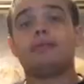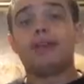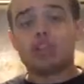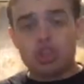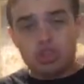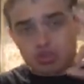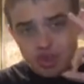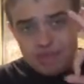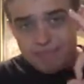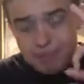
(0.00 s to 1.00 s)
That's
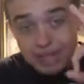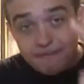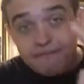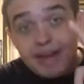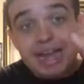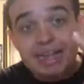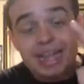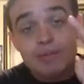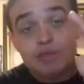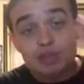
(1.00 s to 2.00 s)
3 big fighting
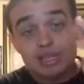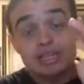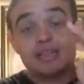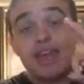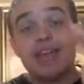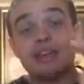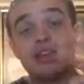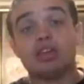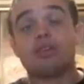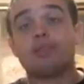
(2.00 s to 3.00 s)
games released that
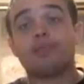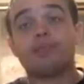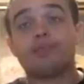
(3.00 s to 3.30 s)
year.